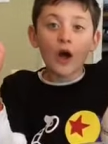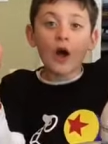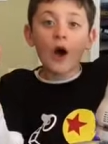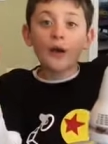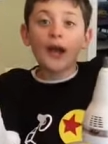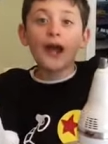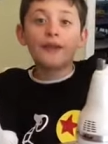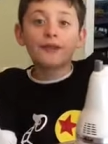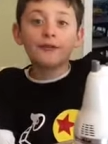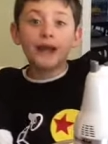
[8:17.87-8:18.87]

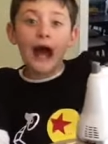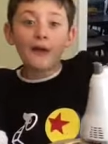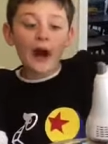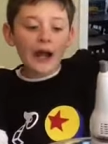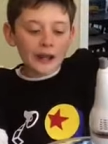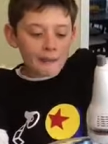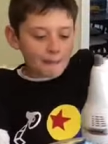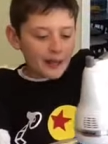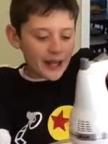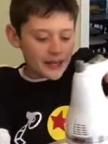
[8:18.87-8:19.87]
Okay, so now I
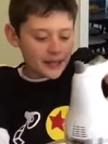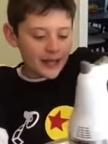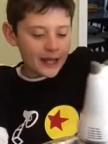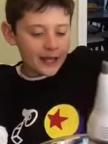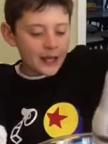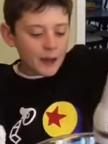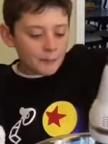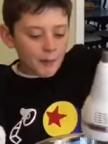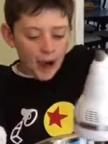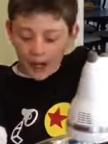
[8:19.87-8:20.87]
am mixing
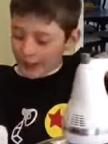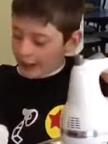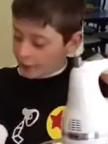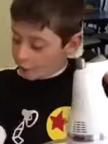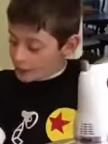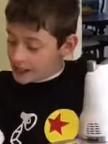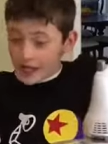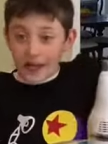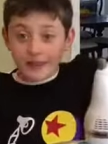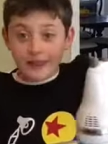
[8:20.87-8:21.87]
my
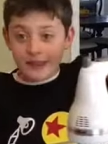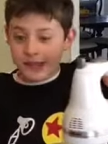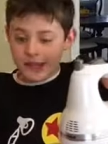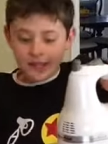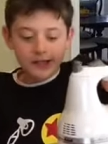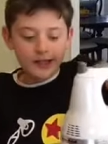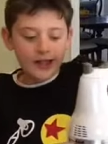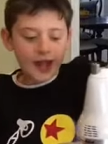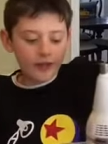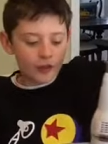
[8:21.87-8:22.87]
ingredients
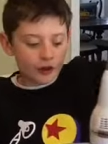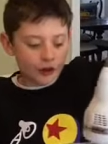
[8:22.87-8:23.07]
together.